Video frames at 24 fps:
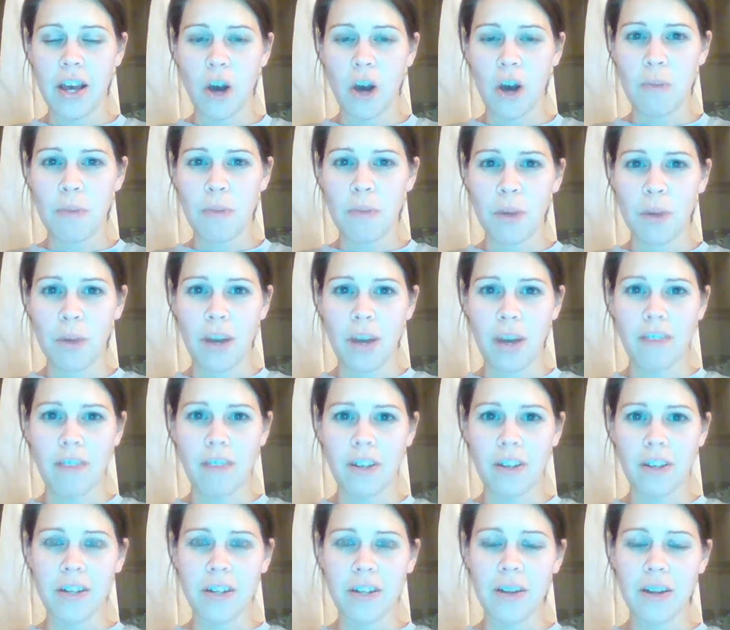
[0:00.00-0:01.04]
hope that we have a
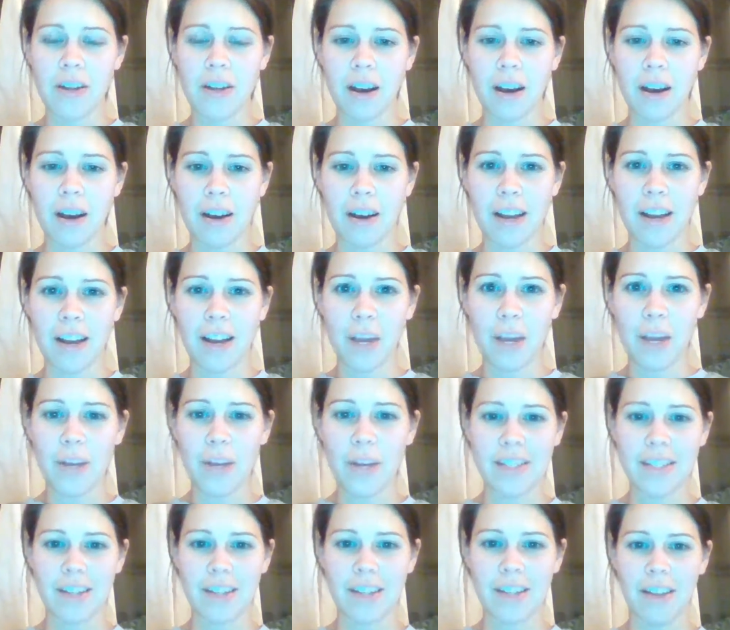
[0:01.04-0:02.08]
good 8
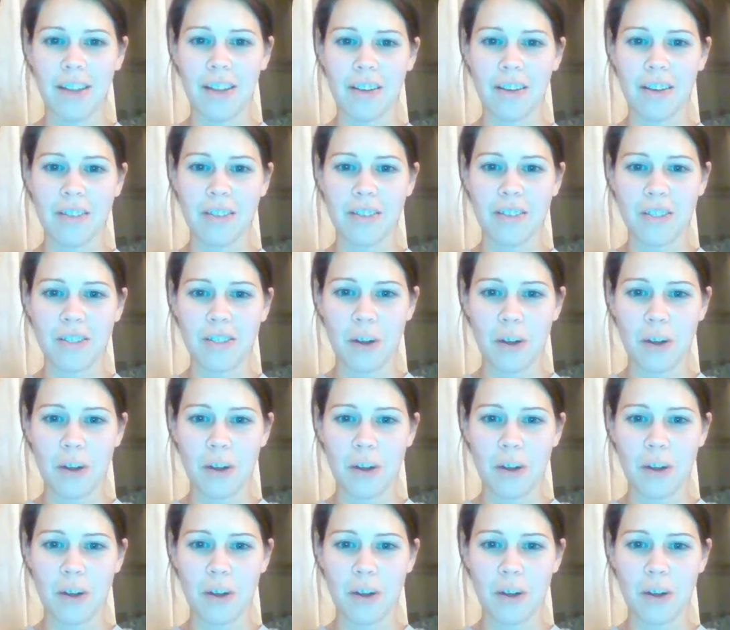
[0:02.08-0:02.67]
weeks together.